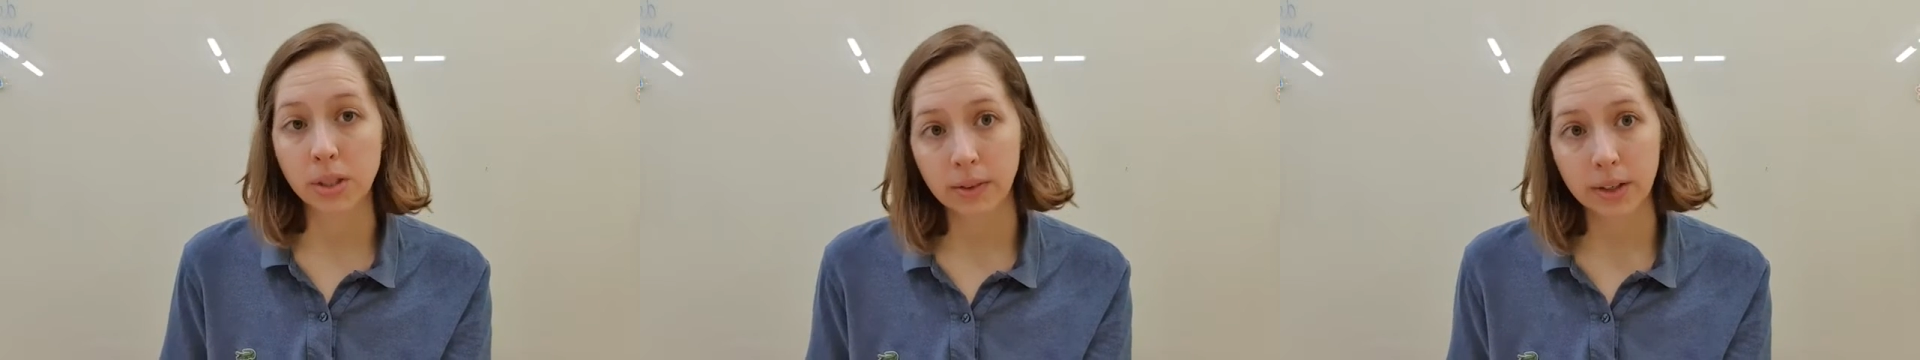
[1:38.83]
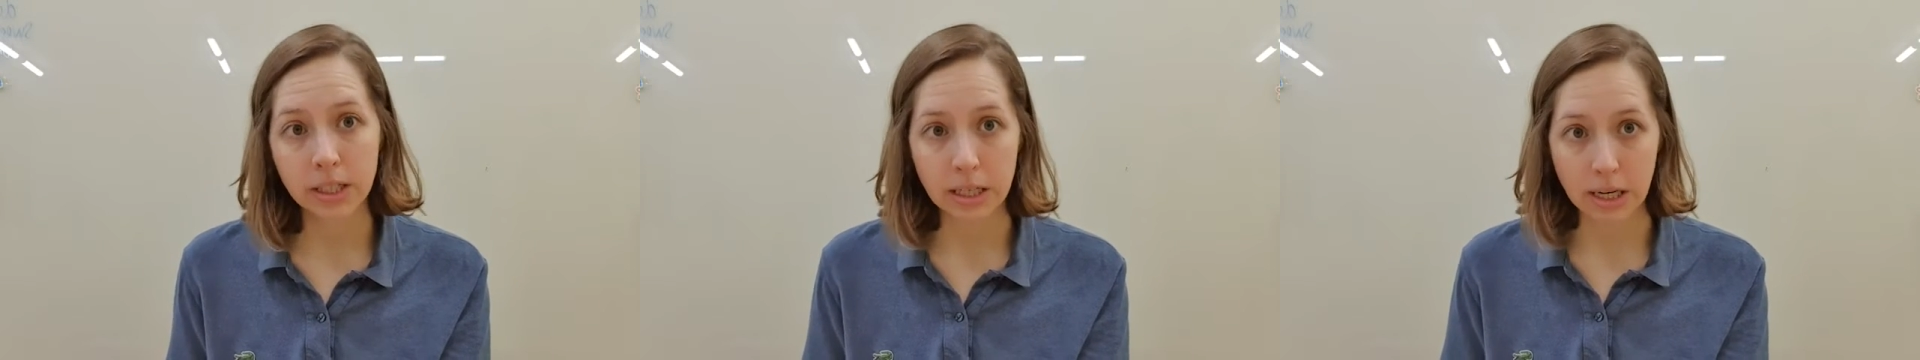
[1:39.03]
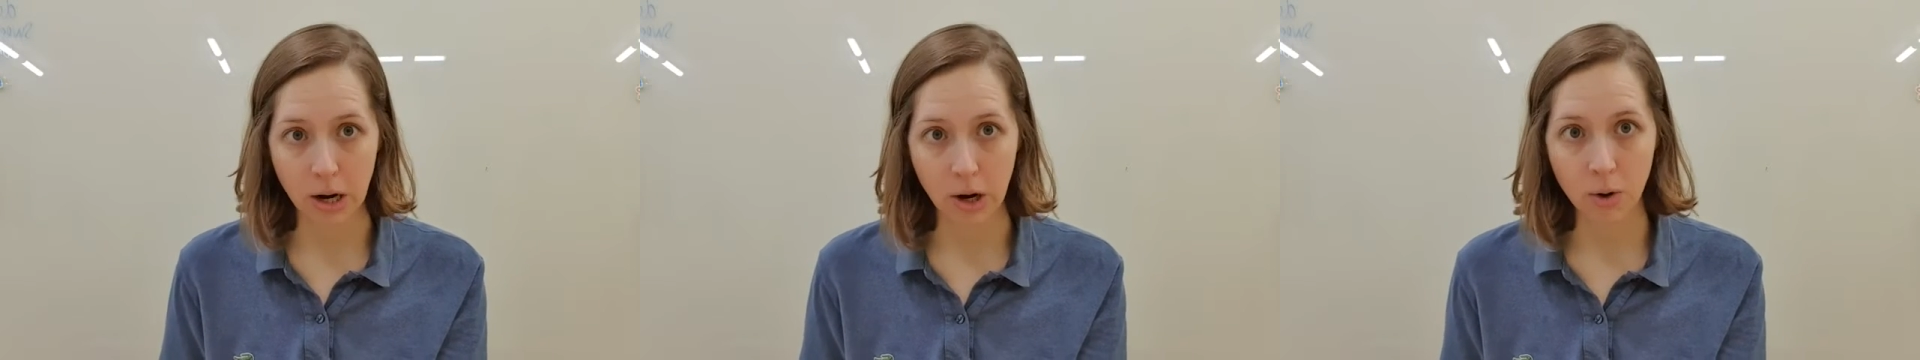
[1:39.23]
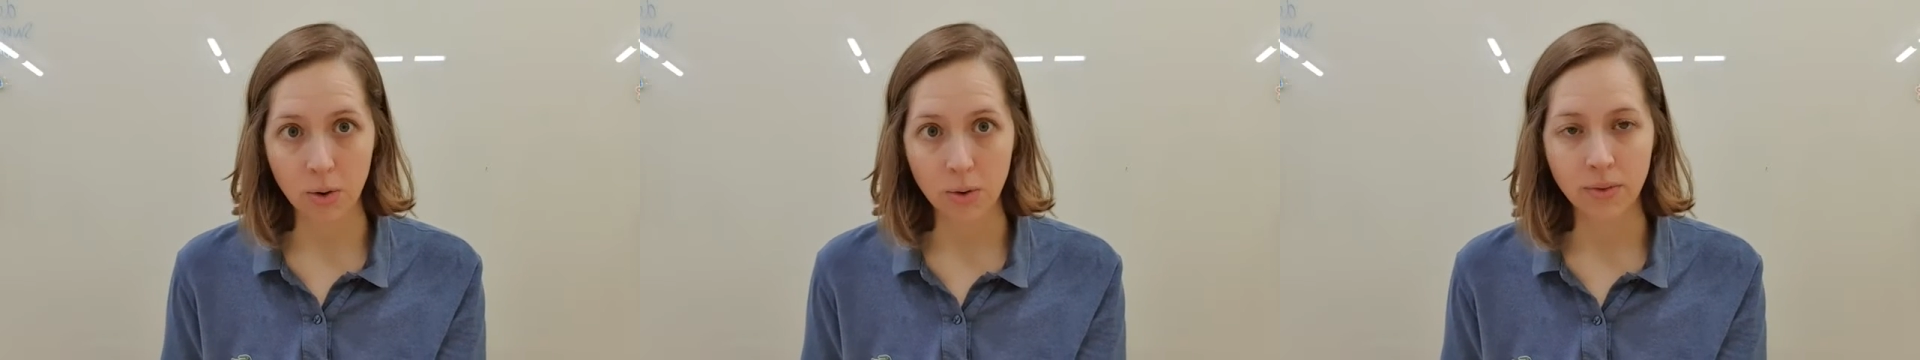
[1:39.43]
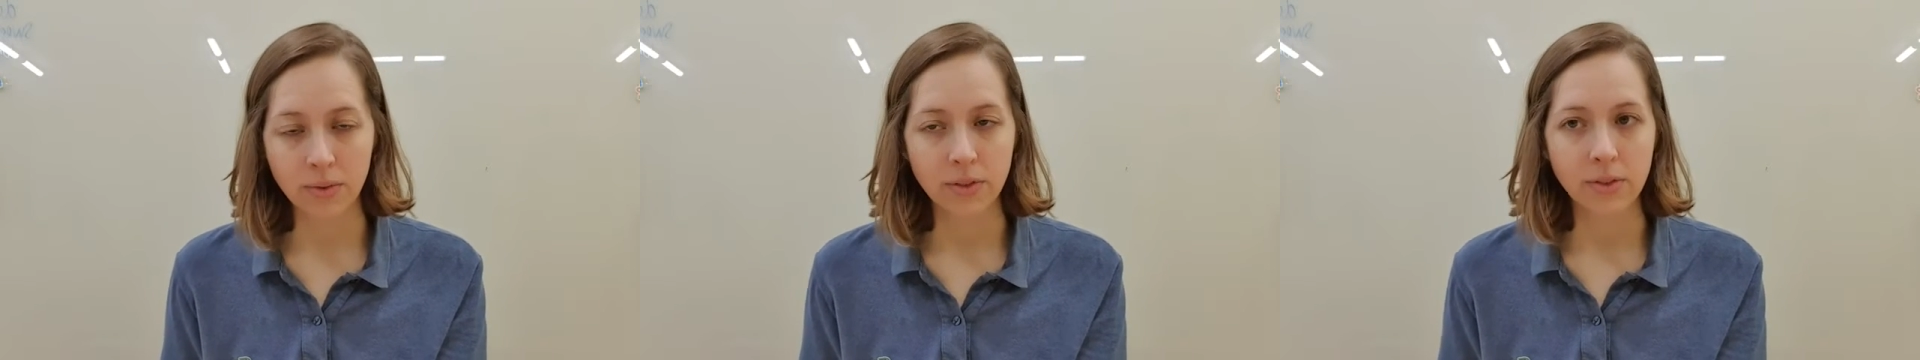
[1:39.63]
us know,
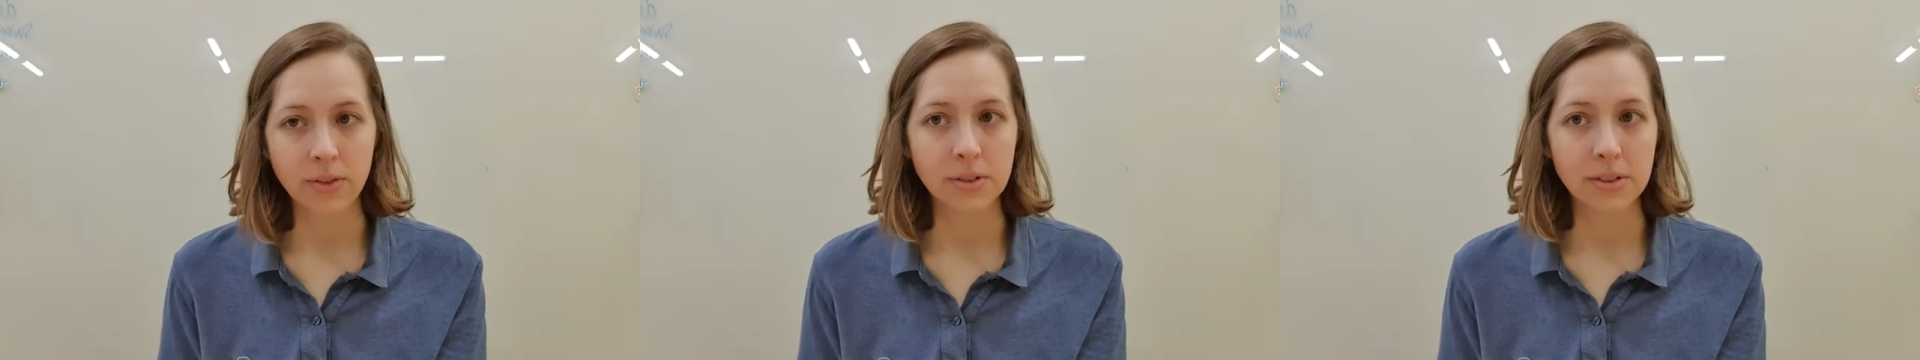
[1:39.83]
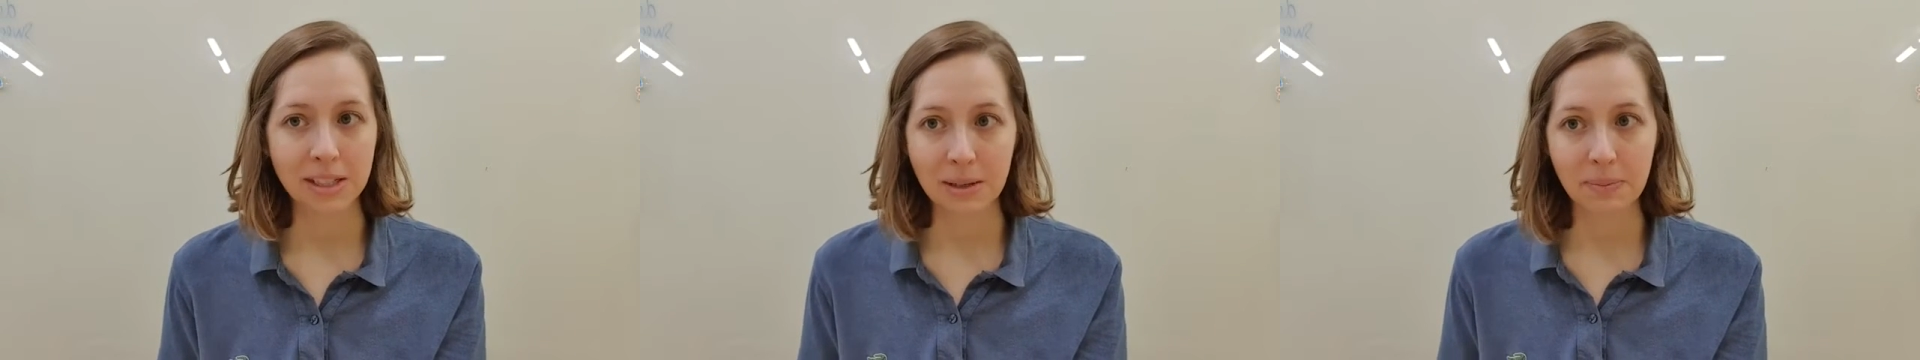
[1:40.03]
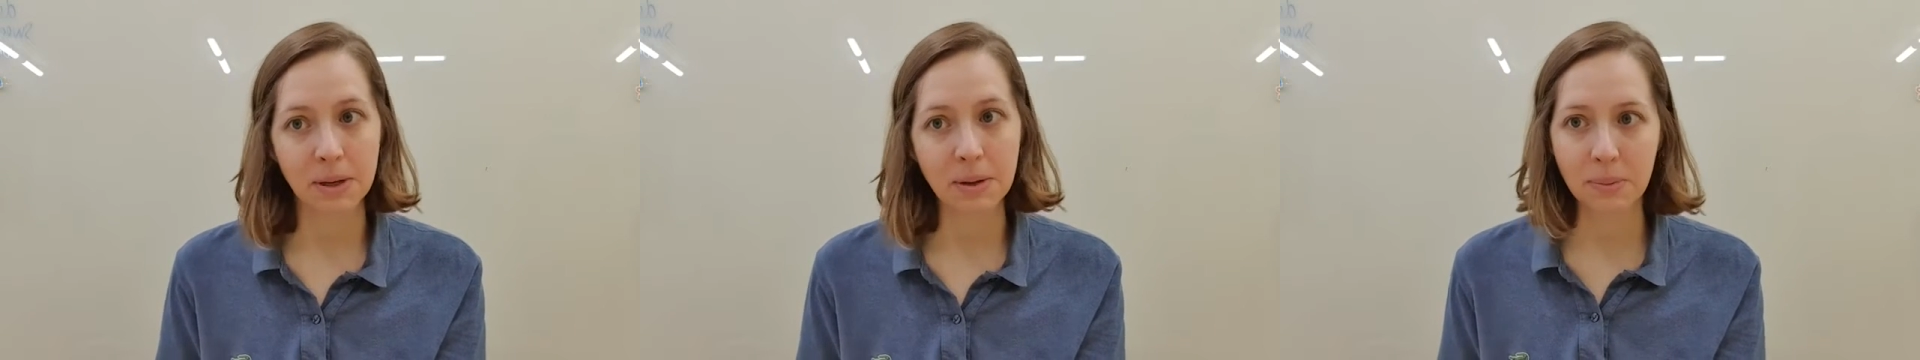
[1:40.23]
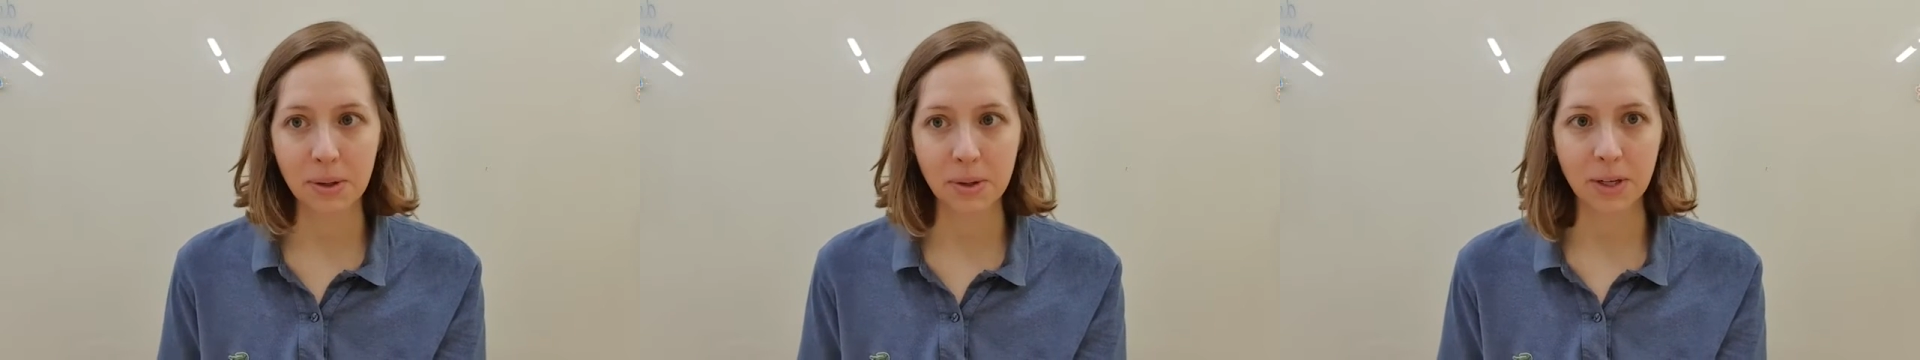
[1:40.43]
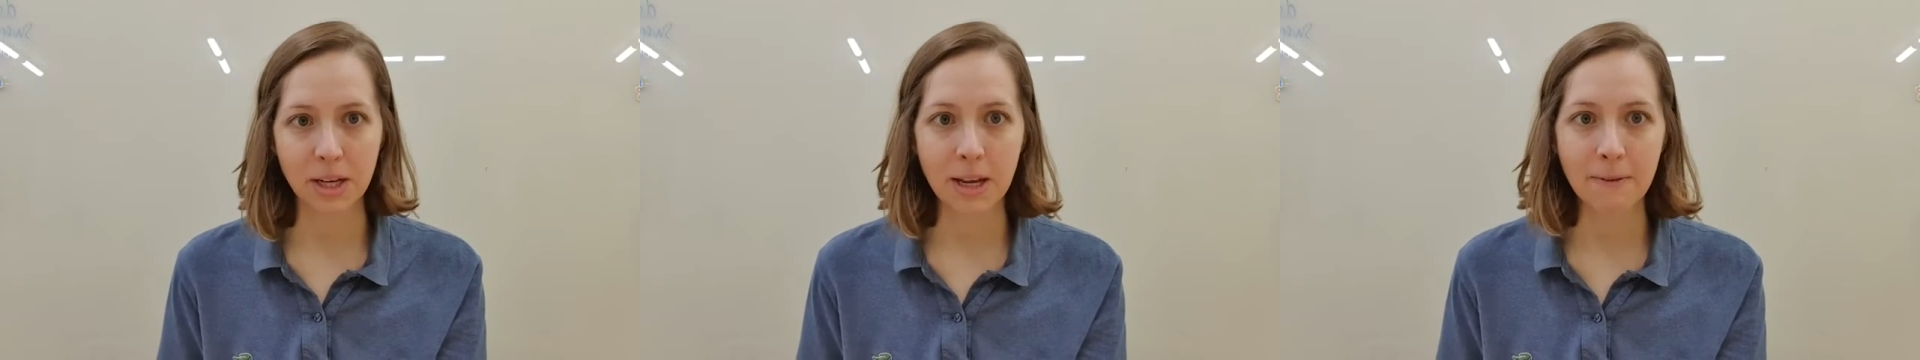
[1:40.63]
Sleeping
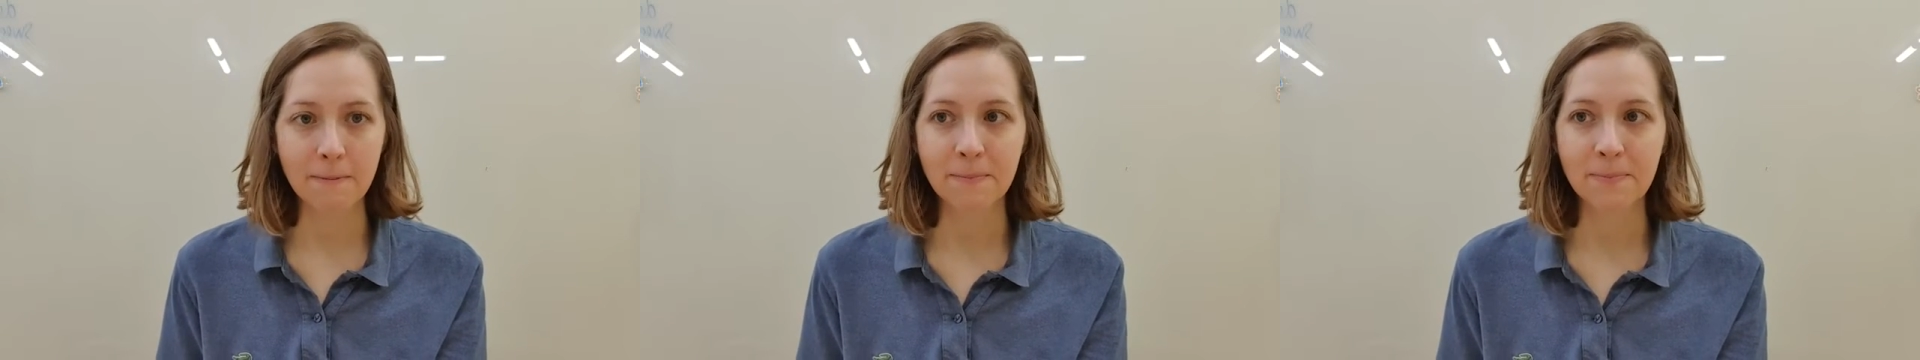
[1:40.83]
Beauty,